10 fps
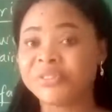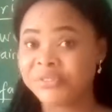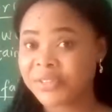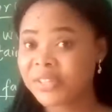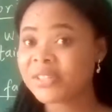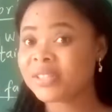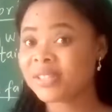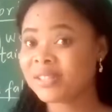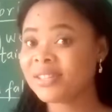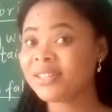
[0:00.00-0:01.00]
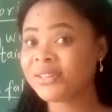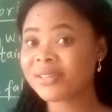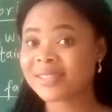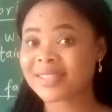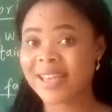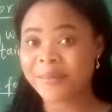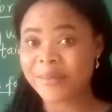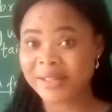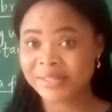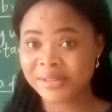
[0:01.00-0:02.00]
for you to use a
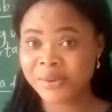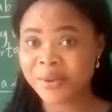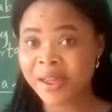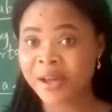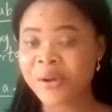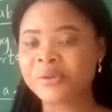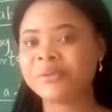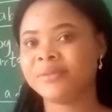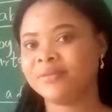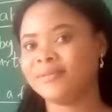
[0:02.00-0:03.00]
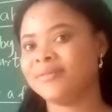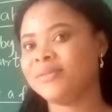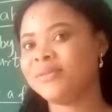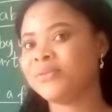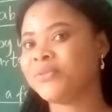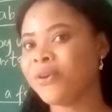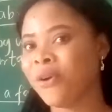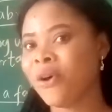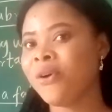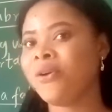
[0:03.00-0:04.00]
material
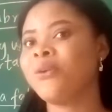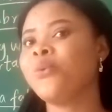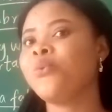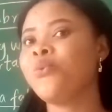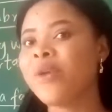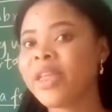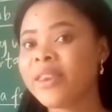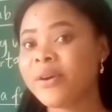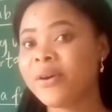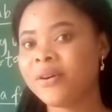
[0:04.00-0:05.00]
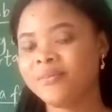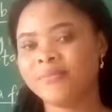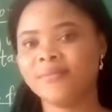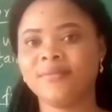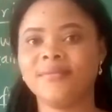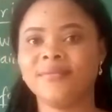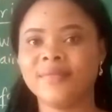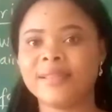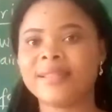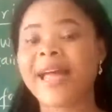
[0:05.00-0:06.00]
for window,
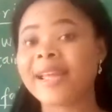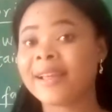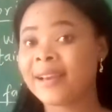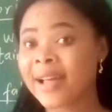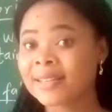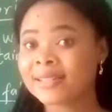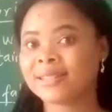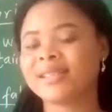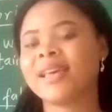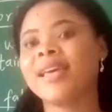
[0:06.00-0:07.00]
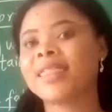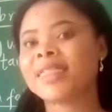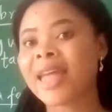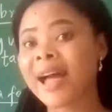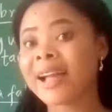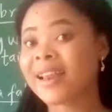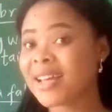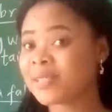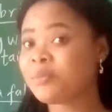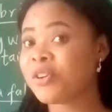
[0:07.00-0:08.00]
like glass, that
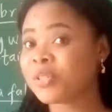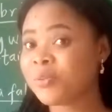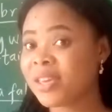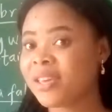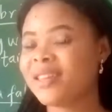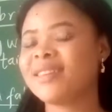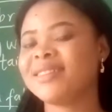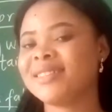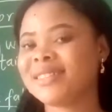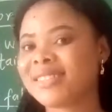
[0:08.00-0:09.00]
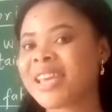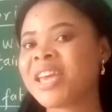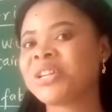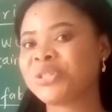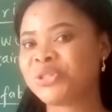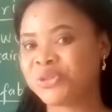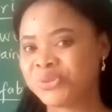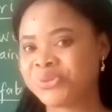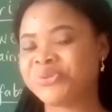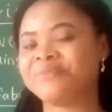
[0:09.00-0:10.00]
glass must be
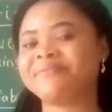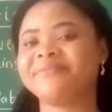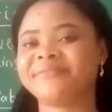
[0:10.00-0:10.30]
see-through.